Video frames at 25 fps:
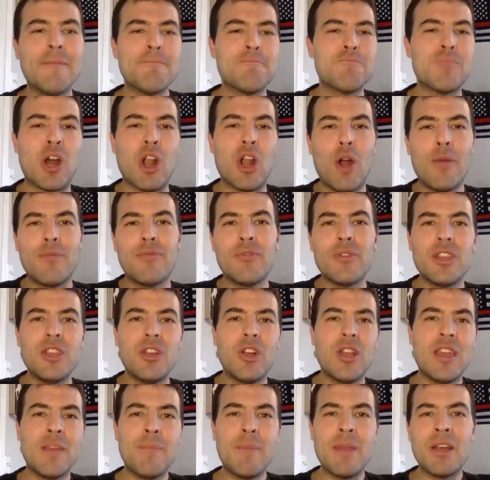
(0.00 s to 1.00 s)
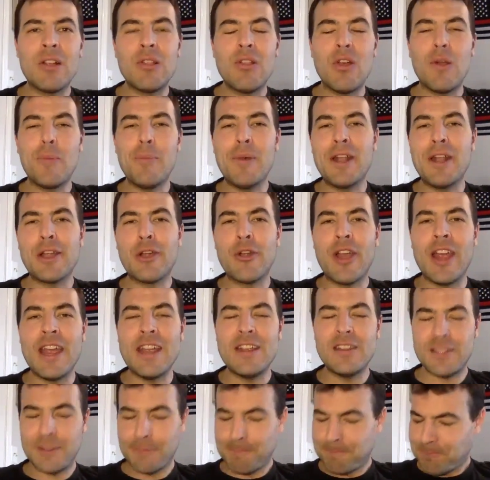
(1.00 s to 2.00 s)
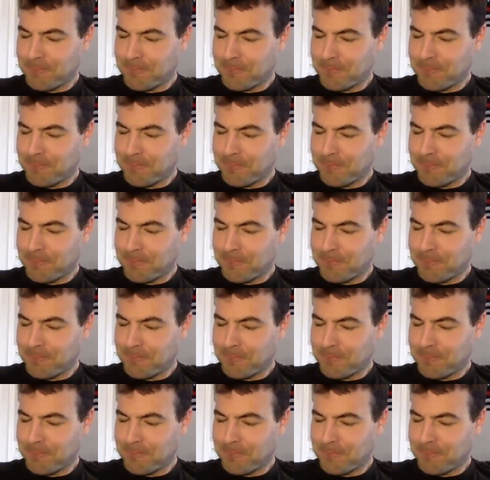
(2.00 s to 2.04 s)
but hopefully you'll give me a little bit of grace.